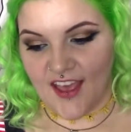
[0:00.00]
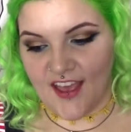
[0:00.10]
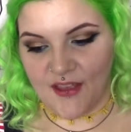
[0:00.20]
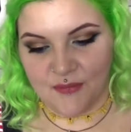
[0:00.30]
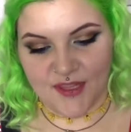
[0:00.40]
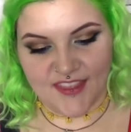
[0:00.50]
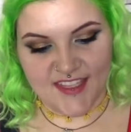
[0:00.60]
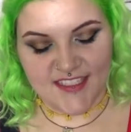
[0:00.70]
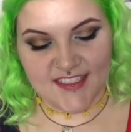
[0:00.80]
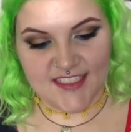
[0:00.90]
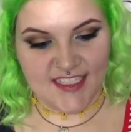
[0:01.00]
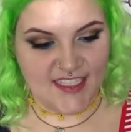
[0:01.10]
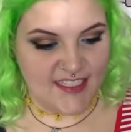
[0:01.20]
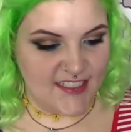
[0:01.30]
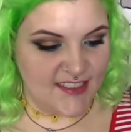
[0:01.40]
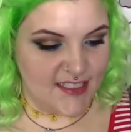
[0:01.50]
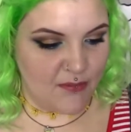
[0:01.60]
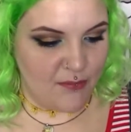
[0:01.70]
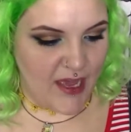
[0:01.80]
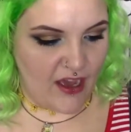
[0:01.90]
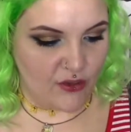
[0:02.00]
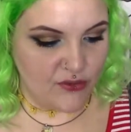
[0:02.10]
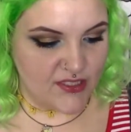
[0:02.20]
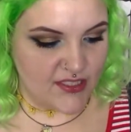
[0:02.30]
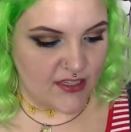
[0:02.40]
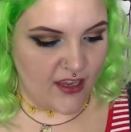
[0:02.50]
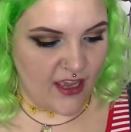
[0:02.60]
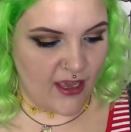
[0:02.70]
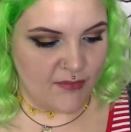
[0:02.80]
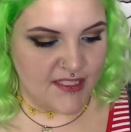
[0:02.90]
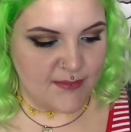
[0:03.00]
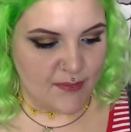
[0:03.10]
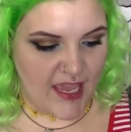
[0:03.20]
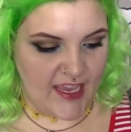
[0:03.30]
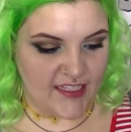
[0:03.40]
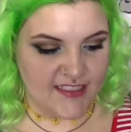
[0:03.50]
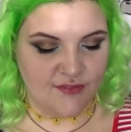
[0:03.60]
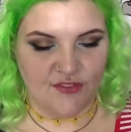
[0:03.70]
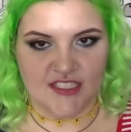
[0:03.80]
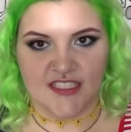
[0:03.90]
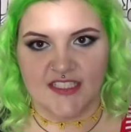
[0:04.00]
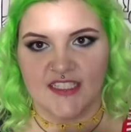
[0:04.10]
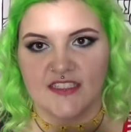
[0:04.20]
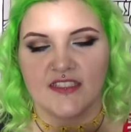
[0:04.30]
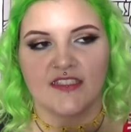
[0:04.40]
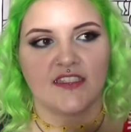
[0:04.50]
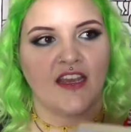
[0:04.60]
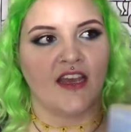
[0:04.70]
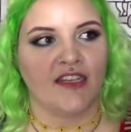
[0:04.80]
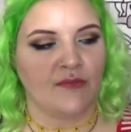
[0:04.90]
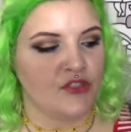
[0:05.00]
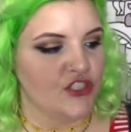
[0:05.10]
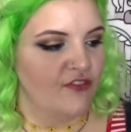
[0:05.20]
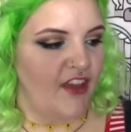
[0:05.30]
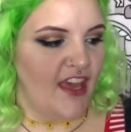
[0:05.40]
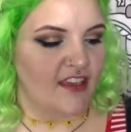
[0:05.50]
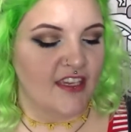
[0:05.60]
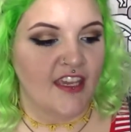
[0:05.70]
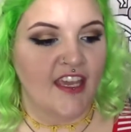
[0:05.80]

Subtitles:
But this is about this man. He's a physicist named Shevek,